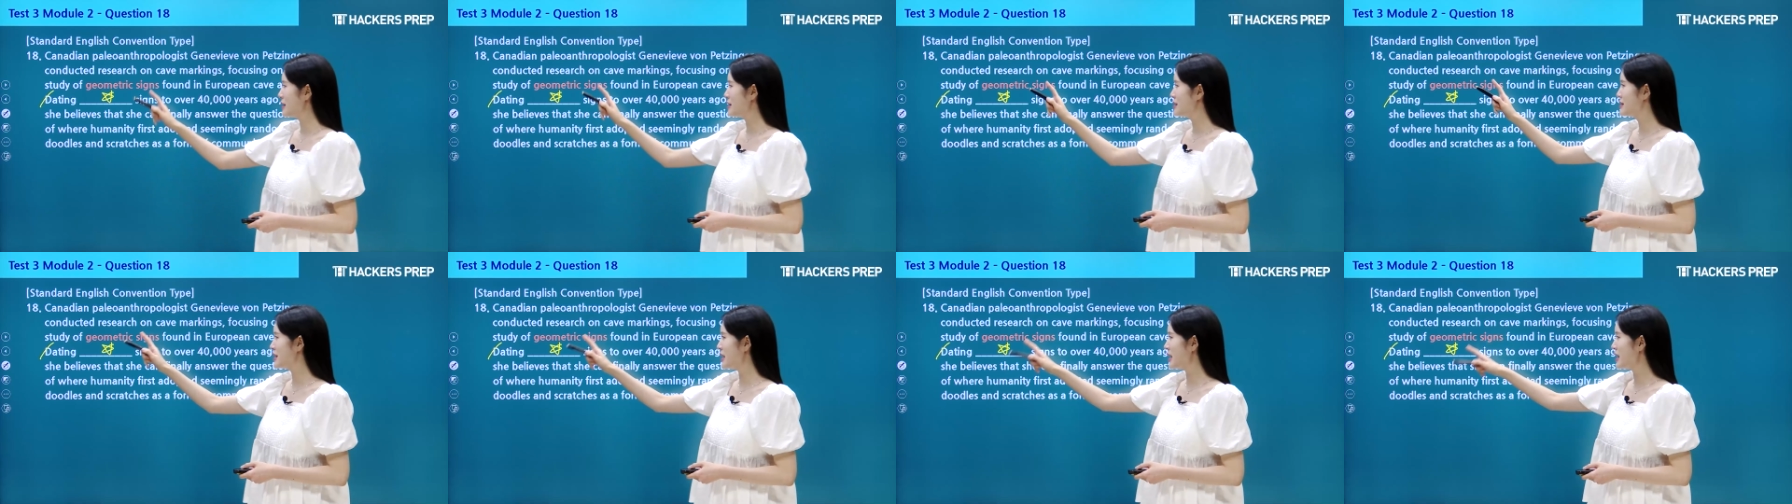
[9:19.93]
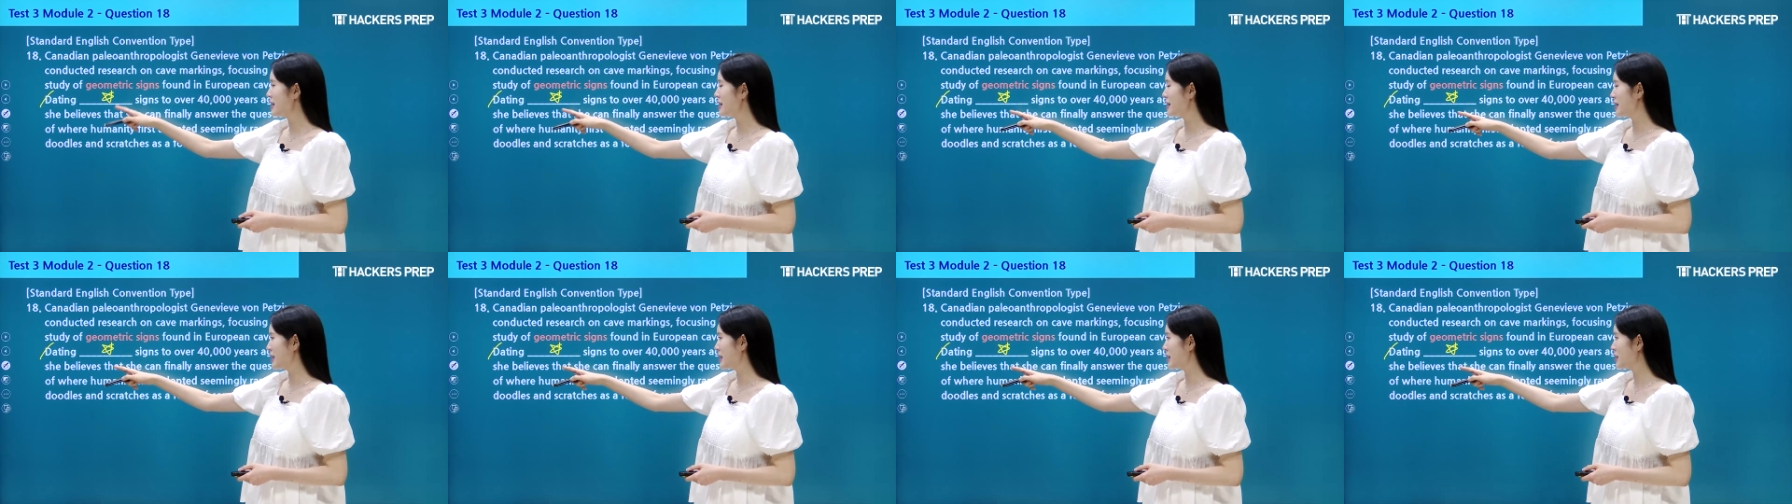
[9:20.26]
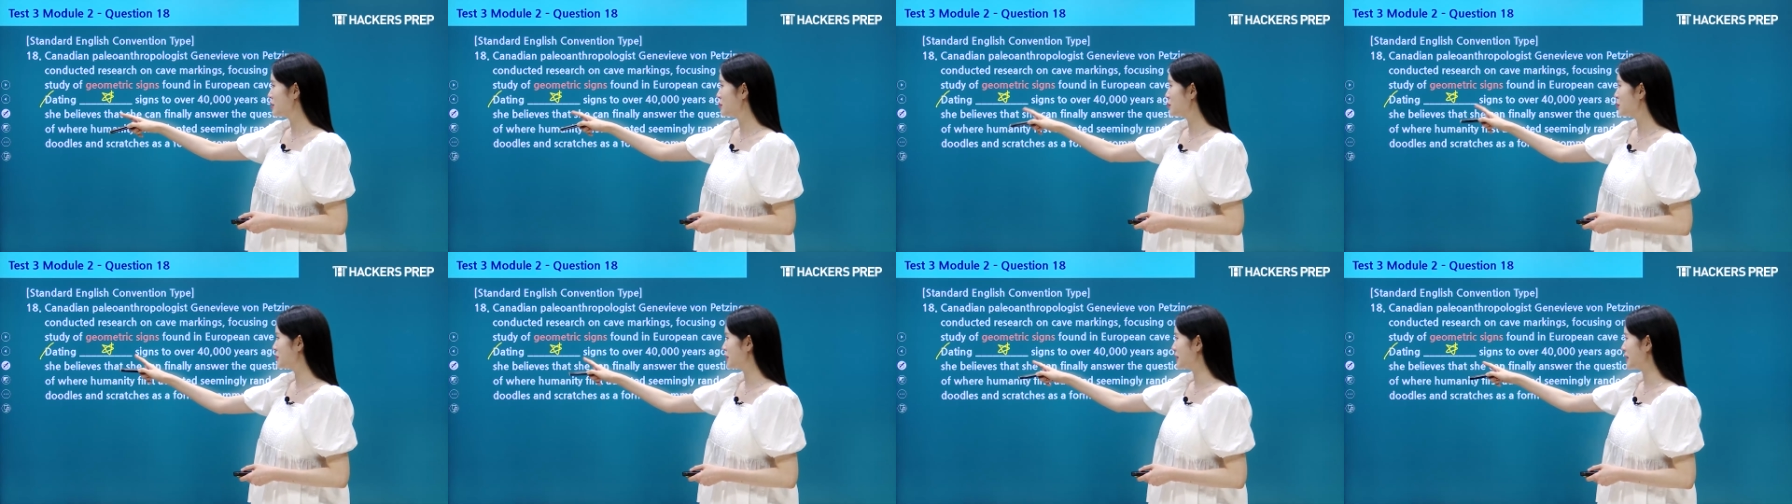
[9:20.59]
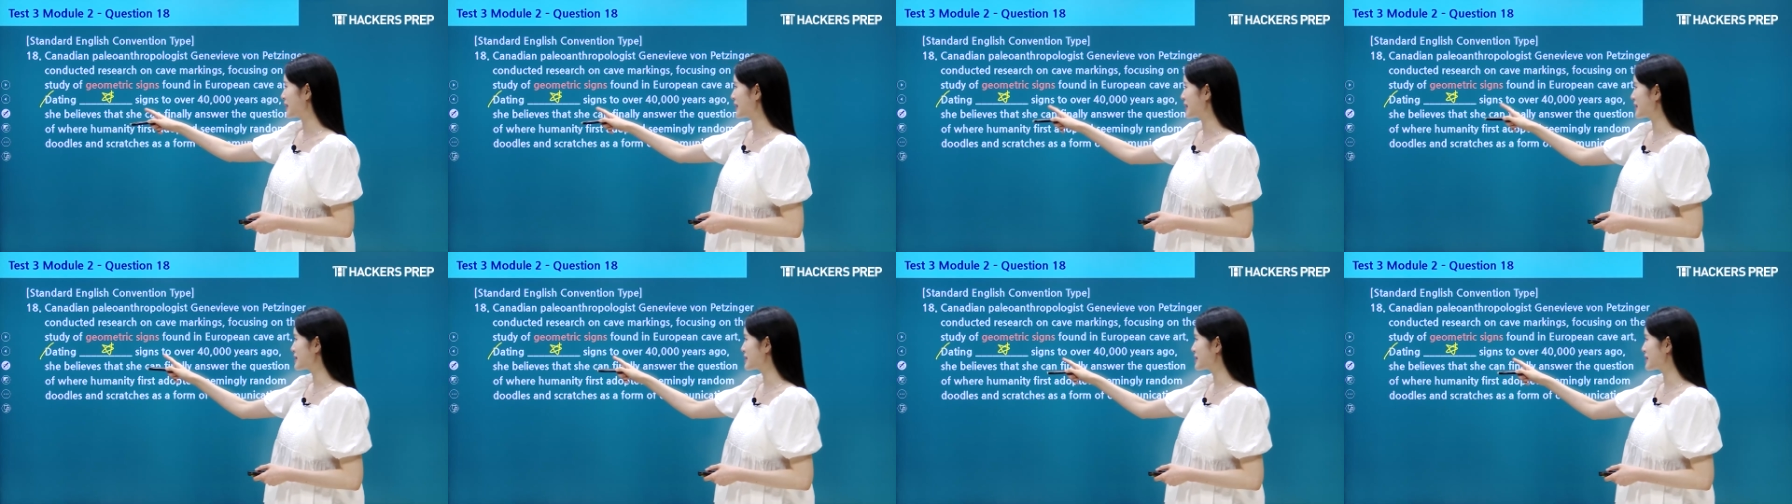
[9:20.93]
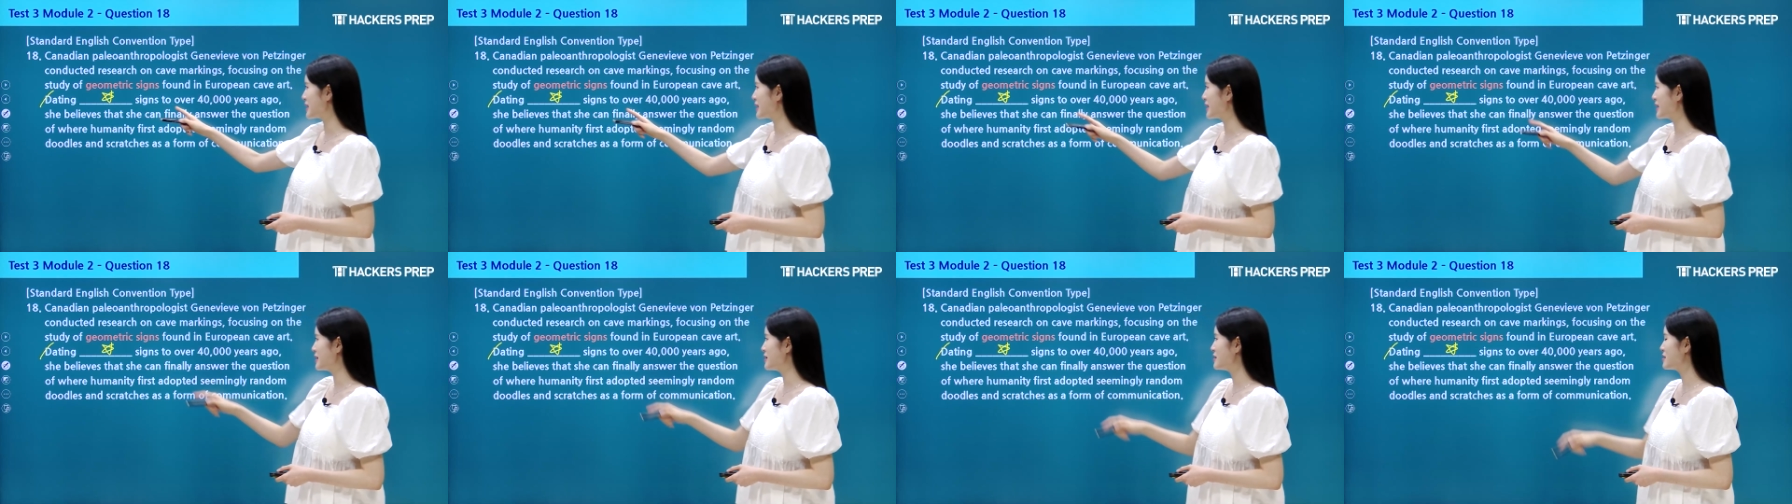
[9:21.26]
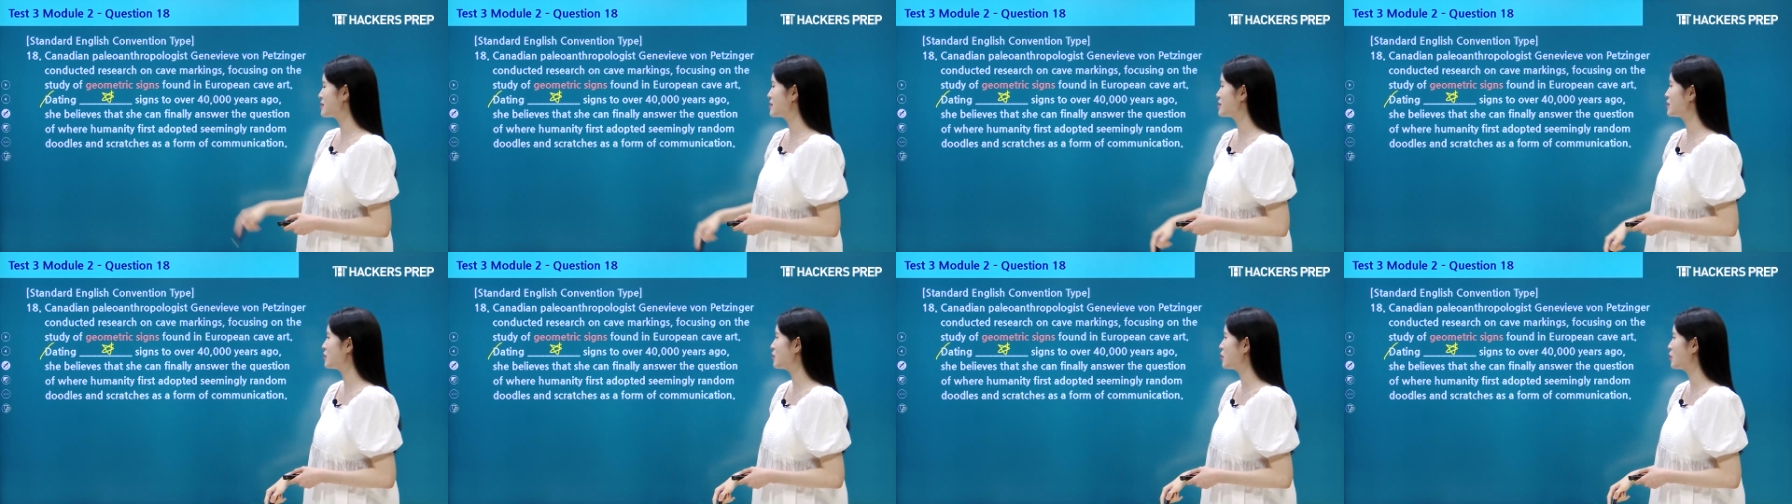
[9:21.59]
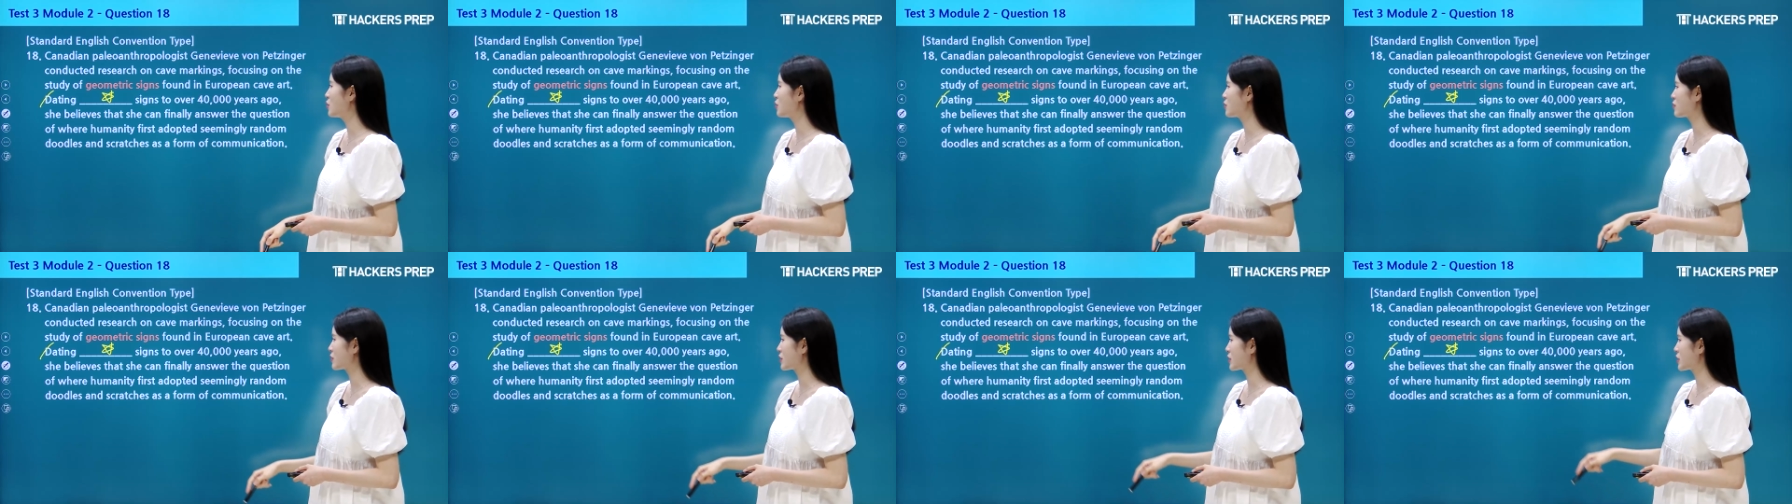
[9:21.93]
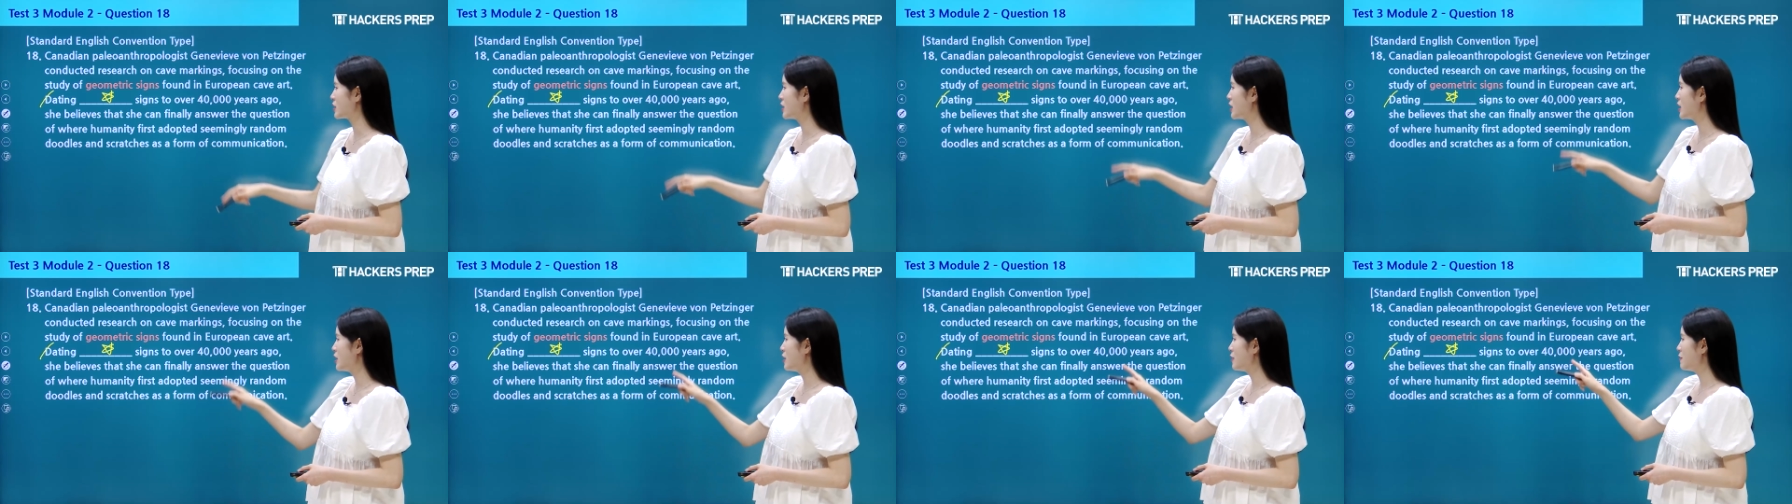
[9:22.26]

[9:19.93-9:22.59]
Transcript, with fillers: dating blank signs to over